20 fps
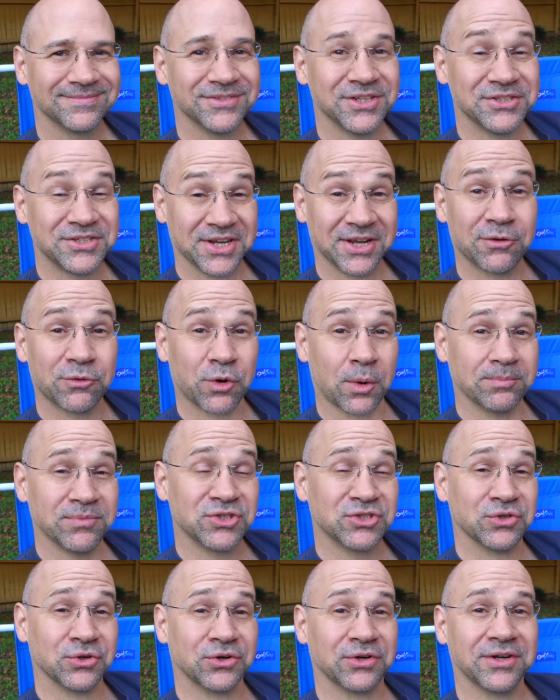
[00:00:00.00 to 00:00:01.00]
You see how
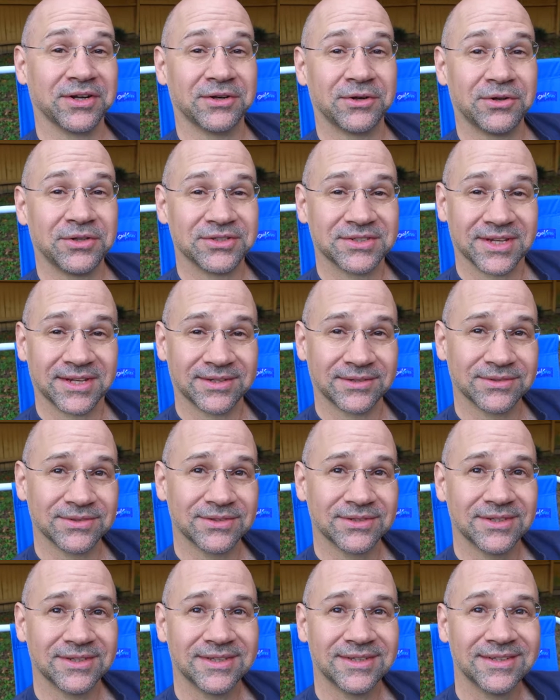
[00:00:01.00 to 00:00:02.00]
absurd it all
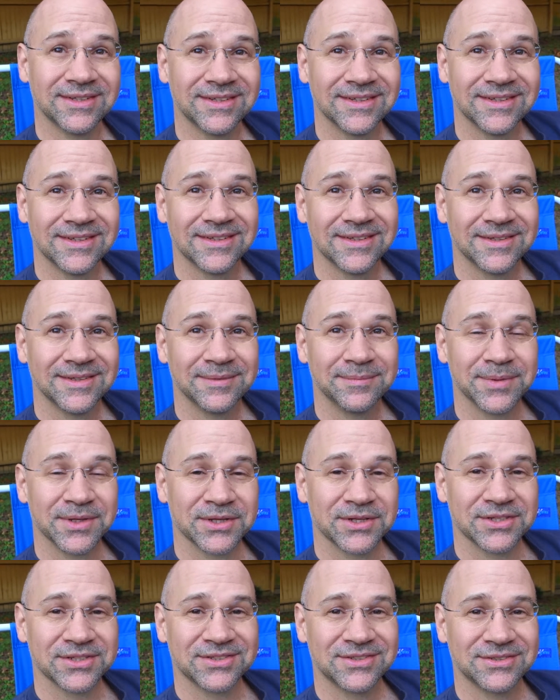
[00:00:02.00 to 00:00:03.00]
sounds?
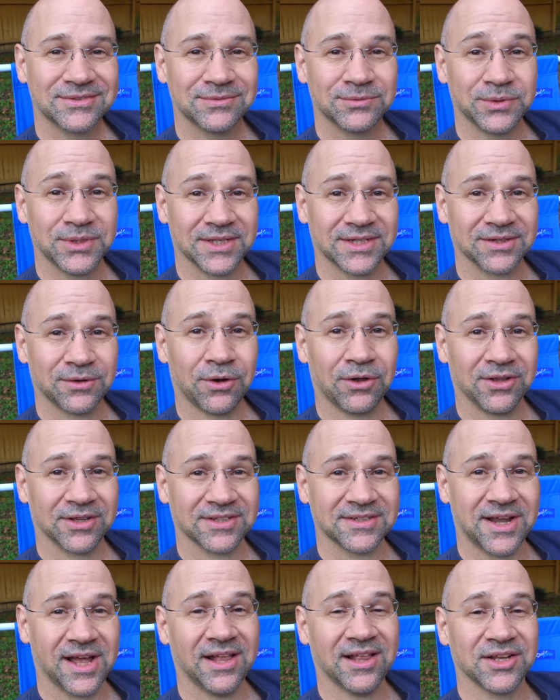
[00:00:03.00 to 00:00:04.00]
Because we all
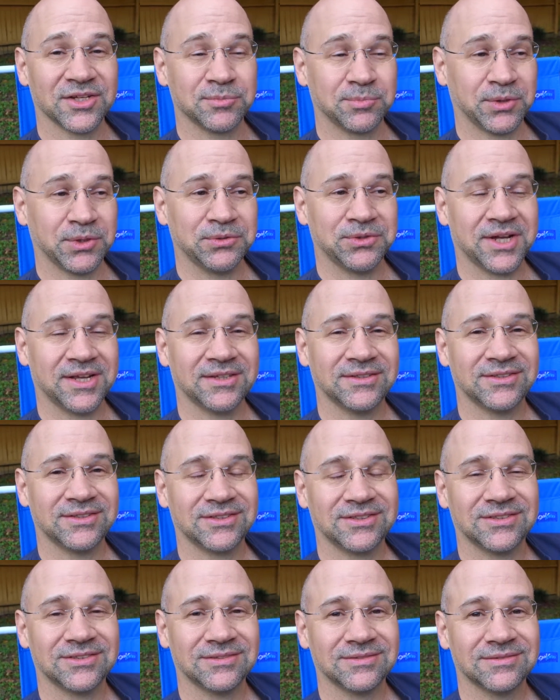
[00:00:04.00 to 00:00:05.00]
acknowledge blue
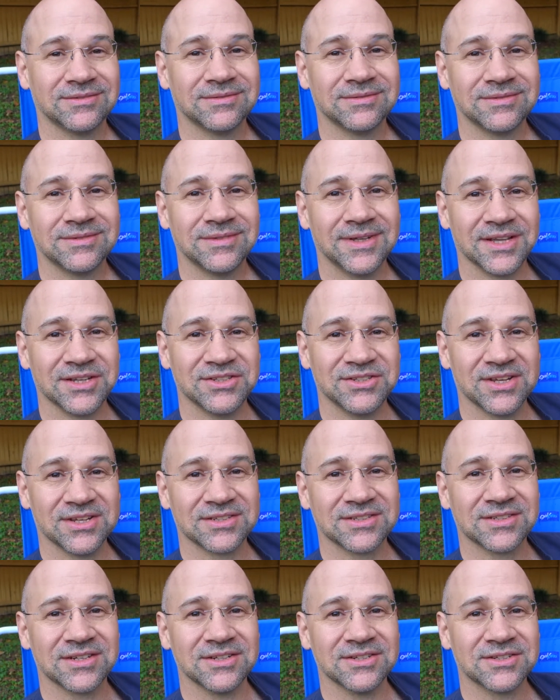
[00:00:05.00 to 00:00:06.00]
does
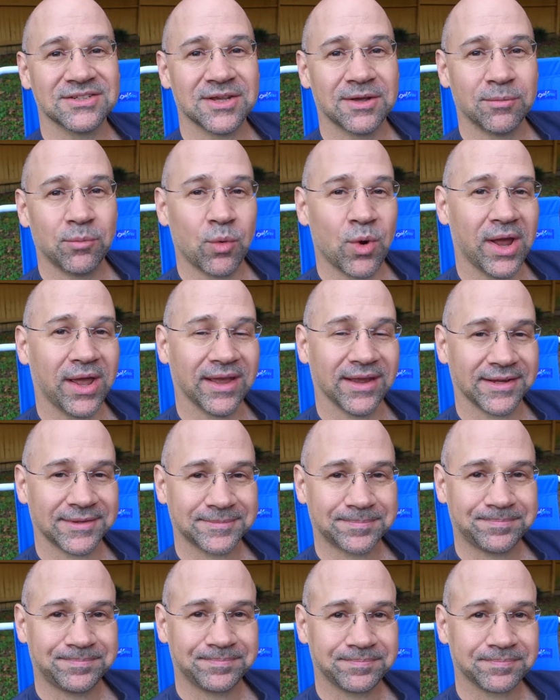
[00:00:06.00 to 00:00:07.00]
exist in some way.
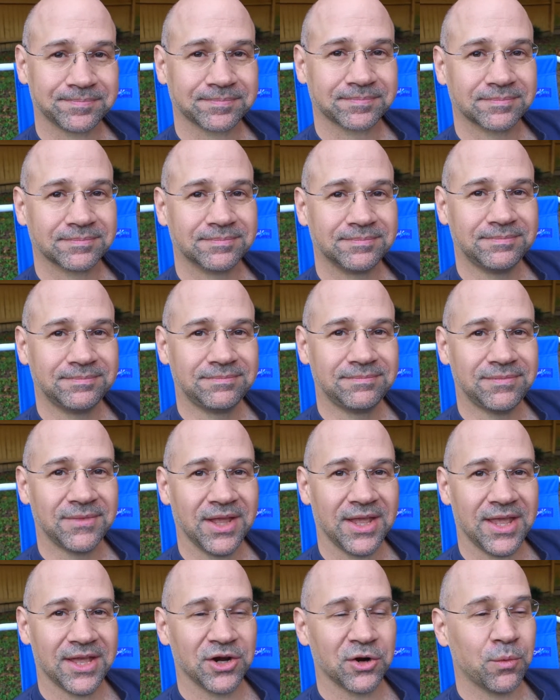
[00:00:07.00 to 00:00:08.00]

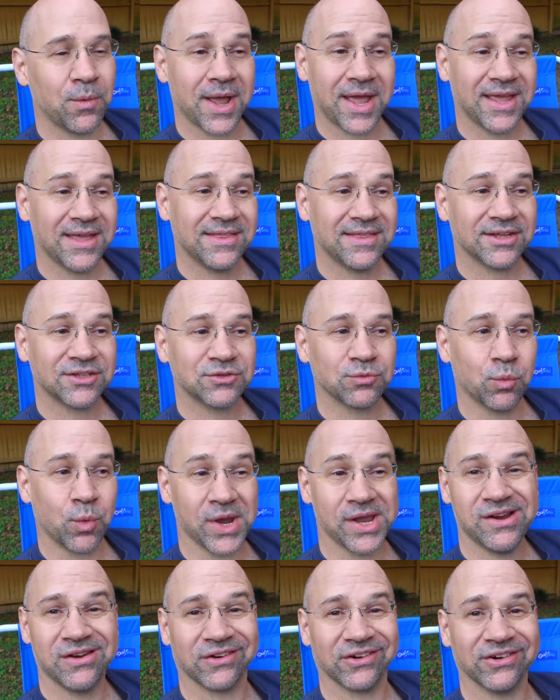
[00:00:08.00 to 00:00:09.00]
In a way that's
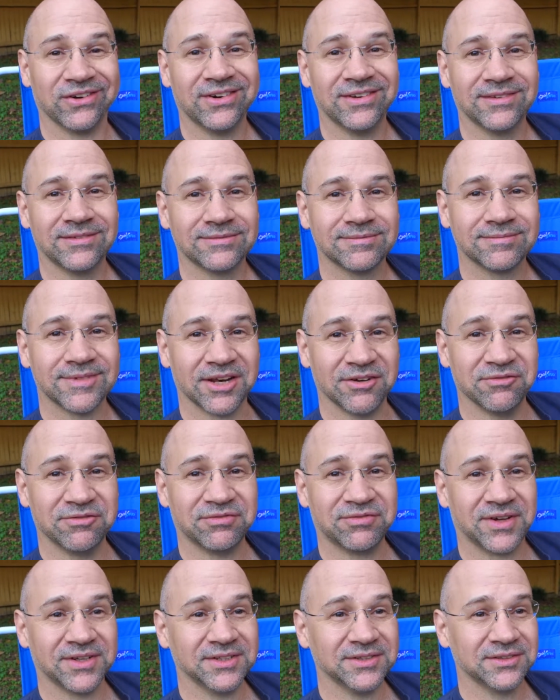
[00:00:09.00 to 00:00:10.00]
weird and
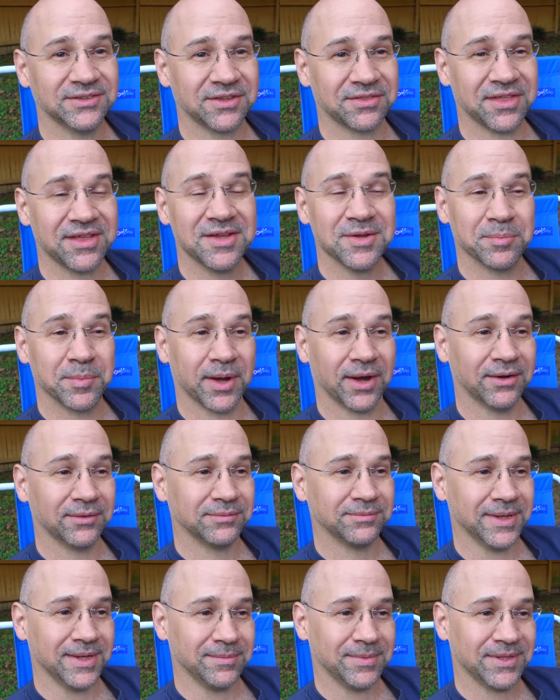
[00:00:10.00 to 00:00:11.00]
fun to think
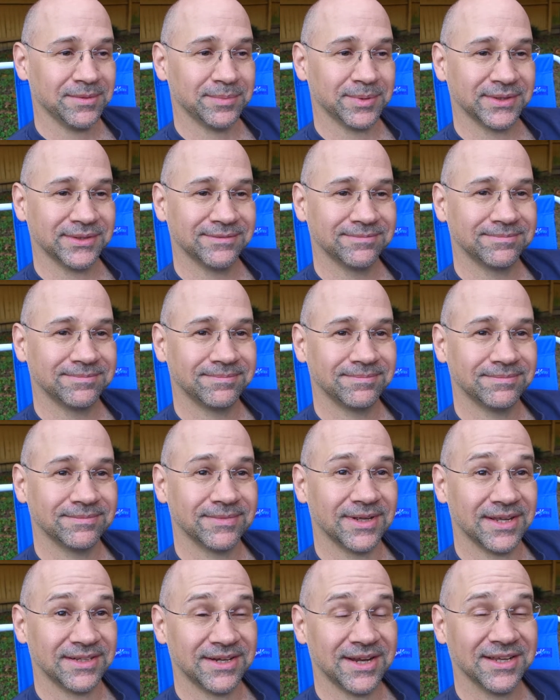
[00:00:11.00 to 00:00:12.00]
about, maybe, but
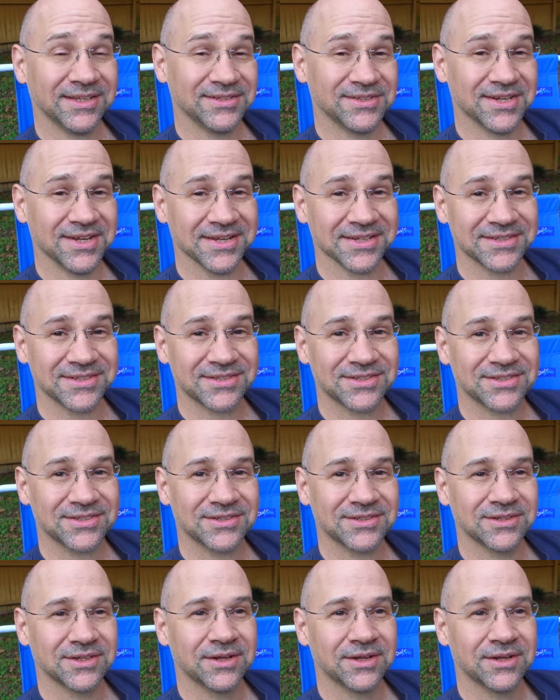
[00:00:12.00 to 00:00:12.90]
it exists.